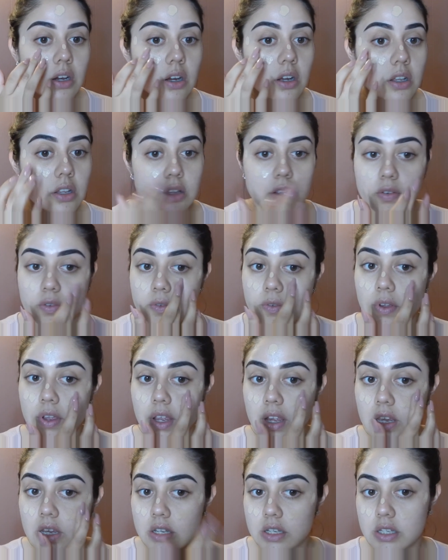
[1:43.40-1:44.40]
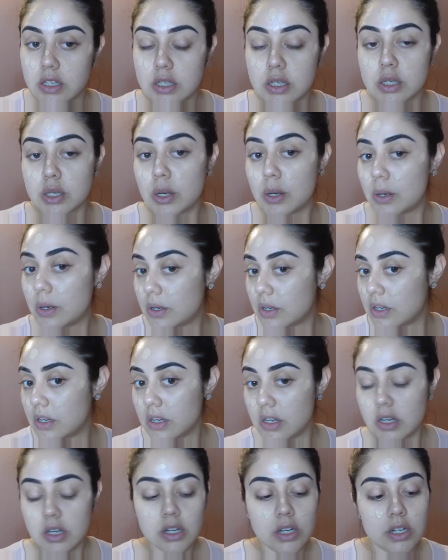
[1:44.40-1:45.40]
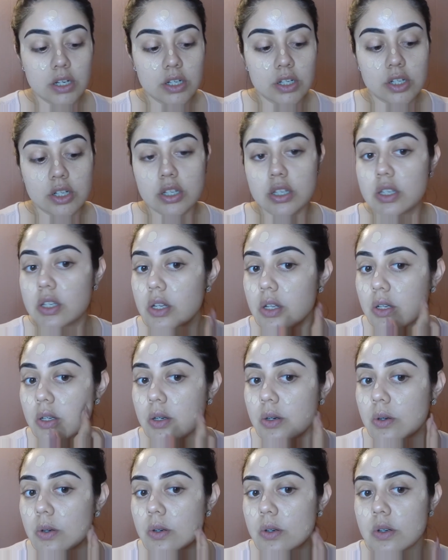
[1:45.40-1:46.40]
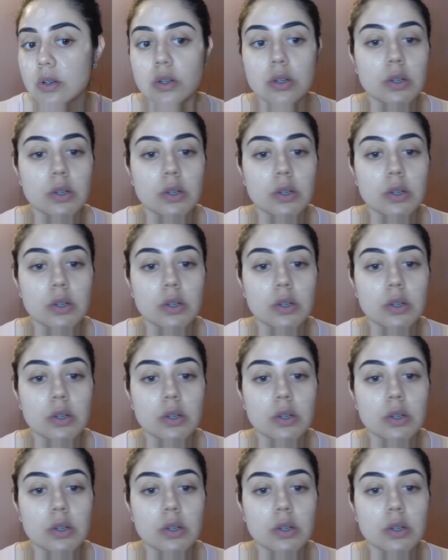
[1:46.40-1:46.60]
on the face, just a little.